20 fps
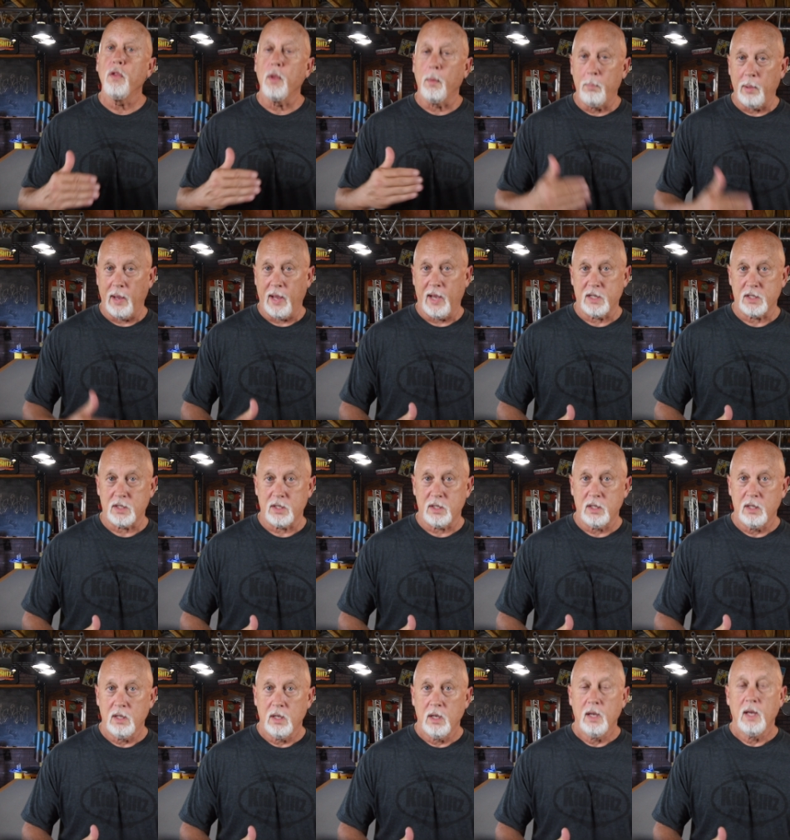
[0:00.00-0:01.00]
the
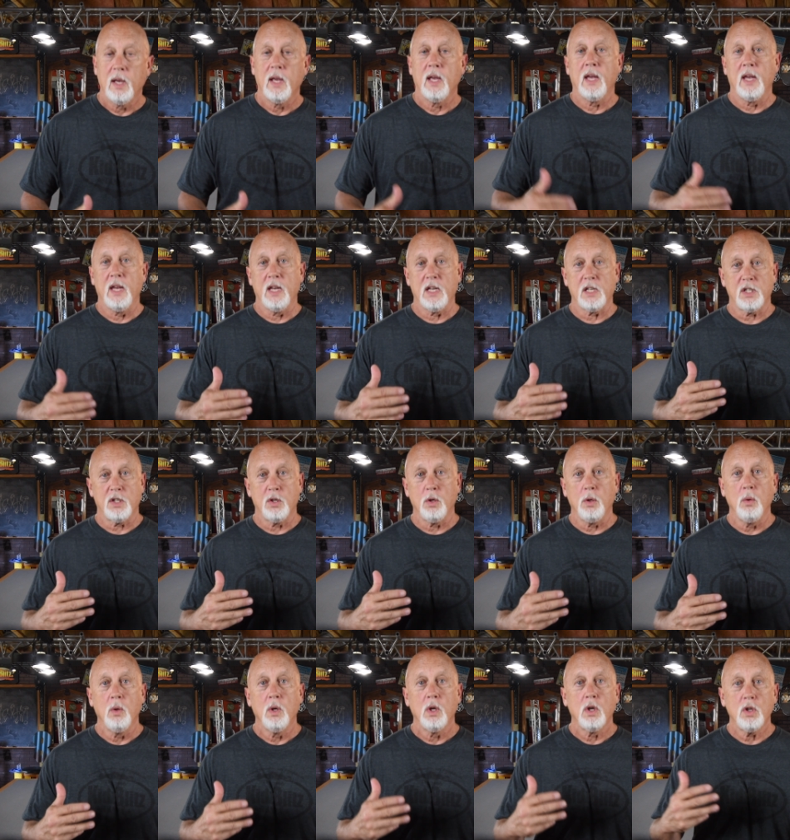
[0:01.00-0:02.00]
best is
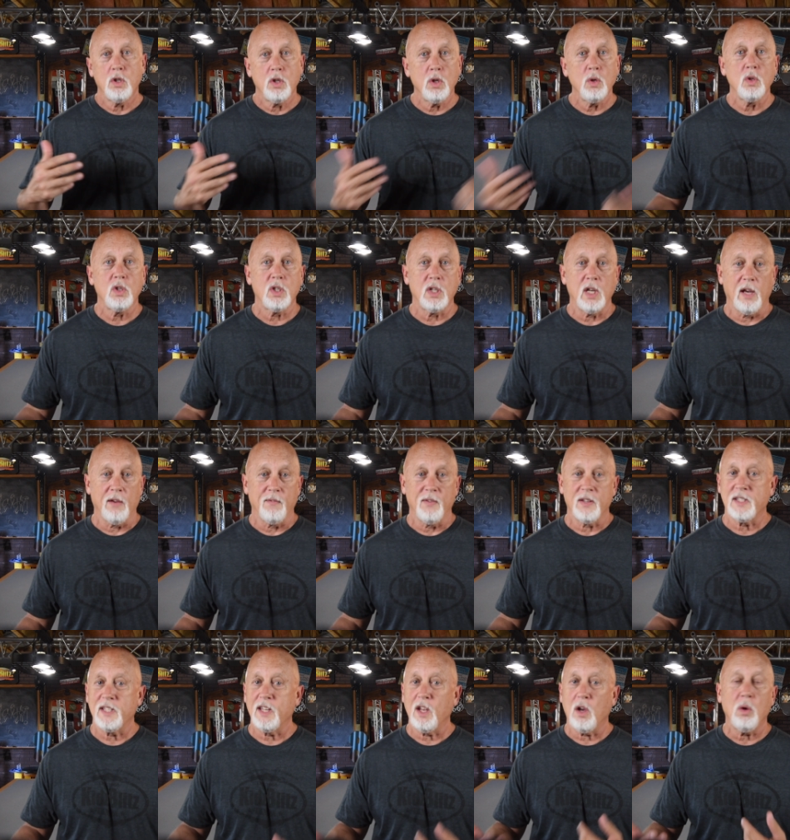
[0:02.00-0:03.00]
to do stuff.
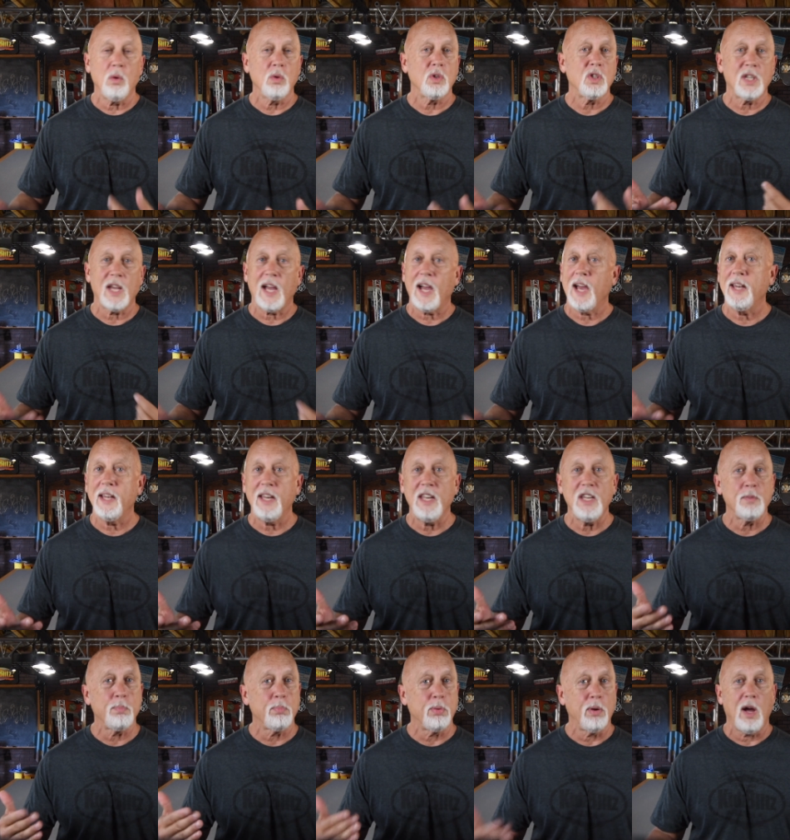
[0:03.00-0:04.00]
It's the old
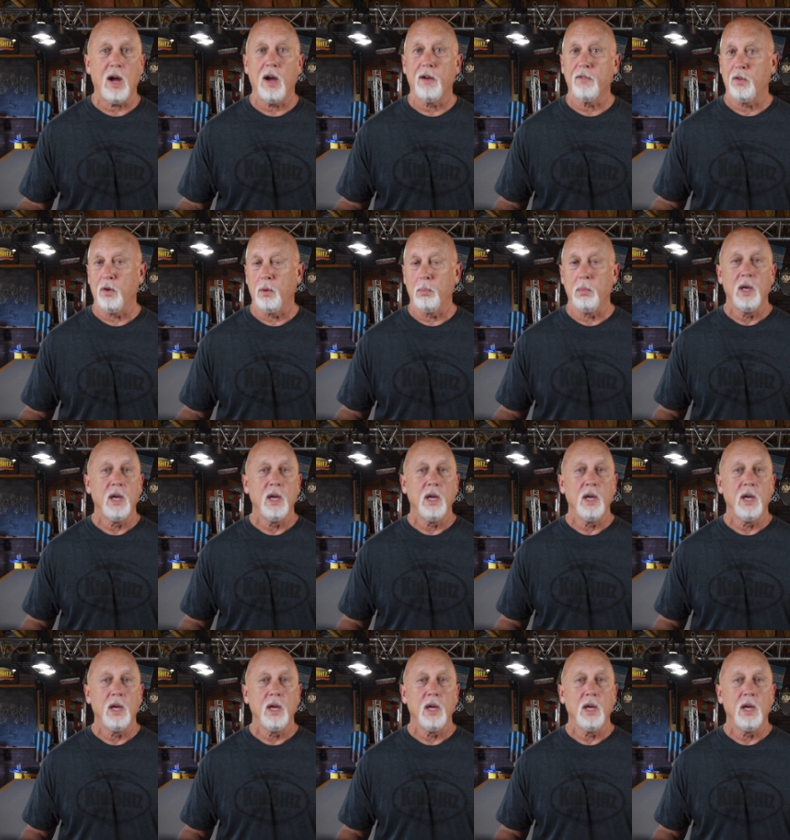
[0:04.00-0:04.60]
Chinese proverb.